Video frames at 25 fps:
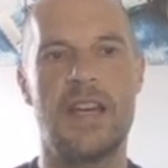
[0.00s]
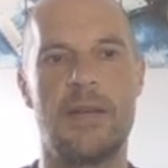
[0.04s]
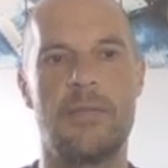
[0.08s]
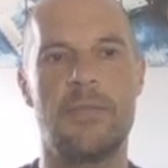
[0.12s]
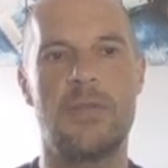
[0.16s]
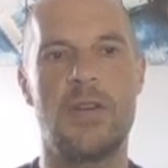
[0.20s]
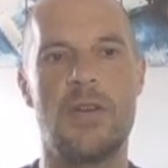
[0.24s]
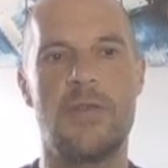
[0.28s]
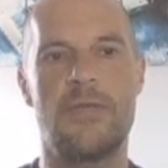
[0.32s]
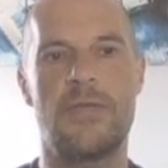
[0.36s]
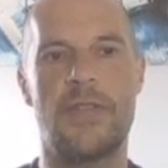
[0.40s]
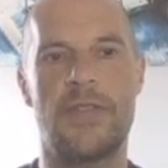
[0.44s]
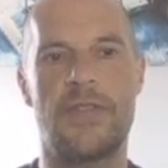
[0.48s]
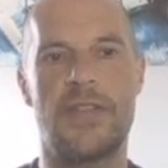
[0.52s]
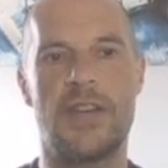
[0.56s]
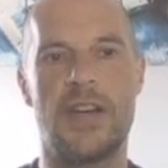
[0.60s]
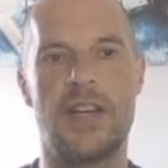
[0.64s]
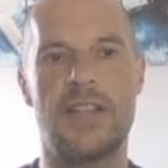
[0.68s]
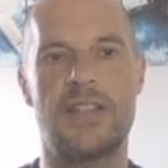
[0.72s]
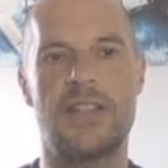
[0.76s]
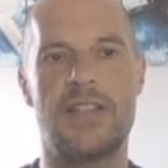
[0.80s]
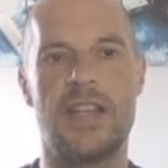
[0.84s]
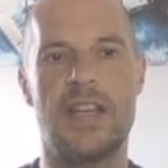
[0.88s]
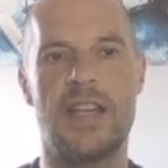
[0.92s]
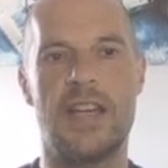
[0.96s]
move the
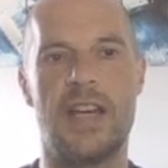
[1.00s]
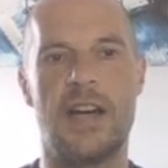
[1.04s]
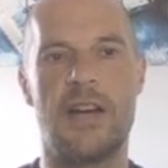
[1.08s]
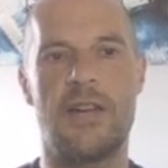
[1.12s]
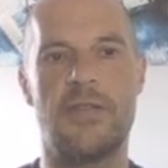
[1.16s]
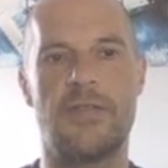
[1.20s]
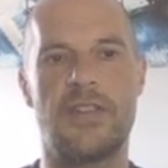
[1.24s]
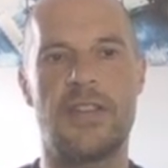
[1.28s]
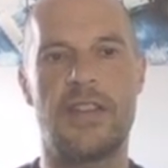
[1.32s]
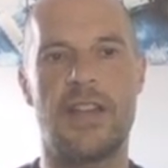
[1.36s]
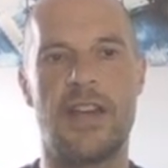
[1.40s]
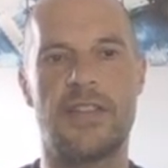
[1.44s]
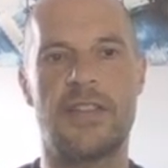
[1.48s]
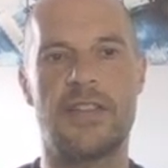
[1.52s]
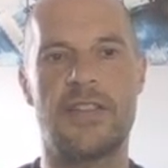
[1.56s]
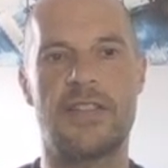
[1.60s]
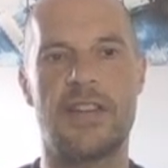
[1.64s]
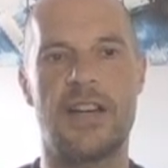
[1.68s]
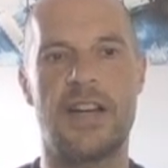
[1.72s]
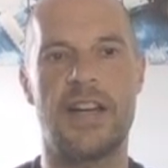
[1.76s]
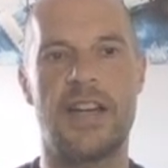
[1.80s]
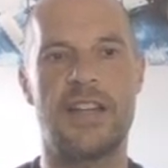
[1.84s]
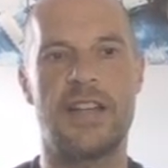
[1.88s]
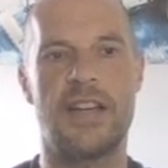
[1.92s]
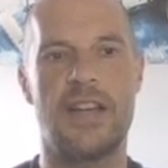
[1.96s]
30 over to the other
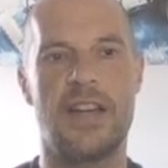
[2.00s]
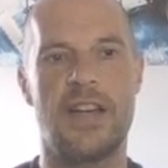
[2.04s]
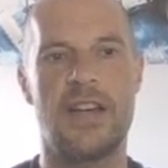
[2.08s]
side.